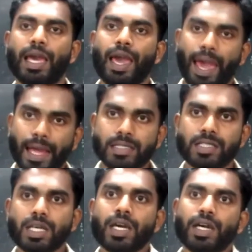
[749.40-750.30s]
Hence,
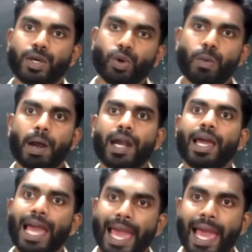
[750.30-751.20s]

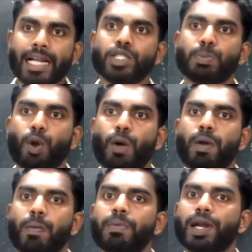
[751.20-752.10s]
human health
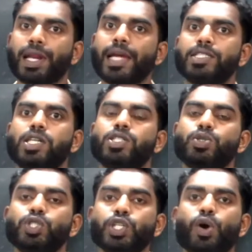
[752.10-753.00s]
problem related
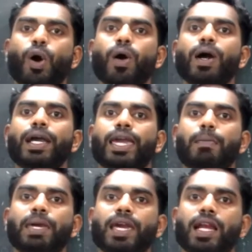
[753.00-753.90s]
to
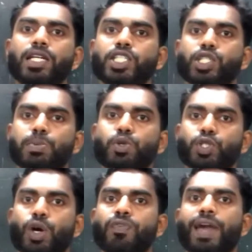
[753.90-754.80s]
geochemical
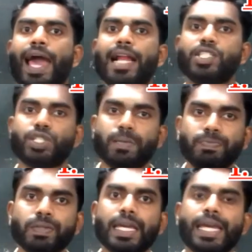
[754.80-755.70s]
distribution of
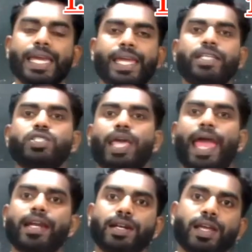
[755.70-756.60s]
calcium, its
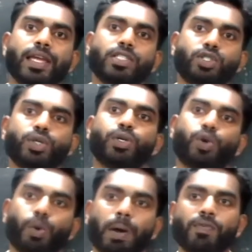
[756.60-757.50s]
entry to
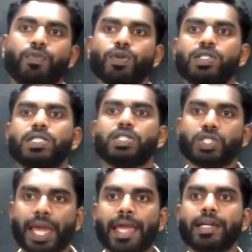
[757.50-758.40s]
human food
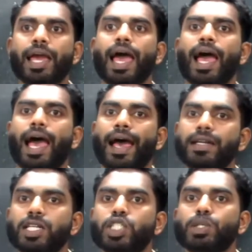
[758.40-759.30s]
chain
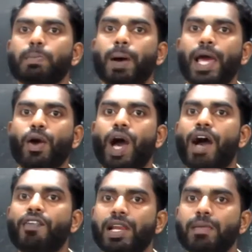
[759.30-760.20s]
and its
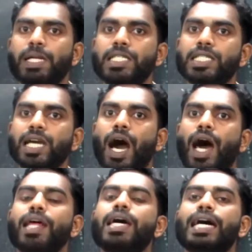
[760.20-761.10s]
bioavailability
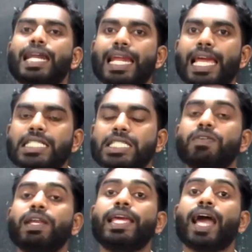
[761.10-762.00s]
are
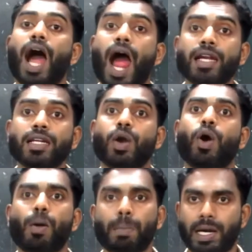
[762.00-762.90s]
relatively
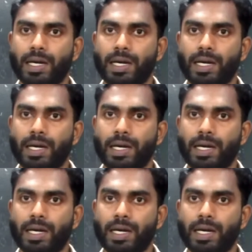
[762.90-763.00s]
uncommon.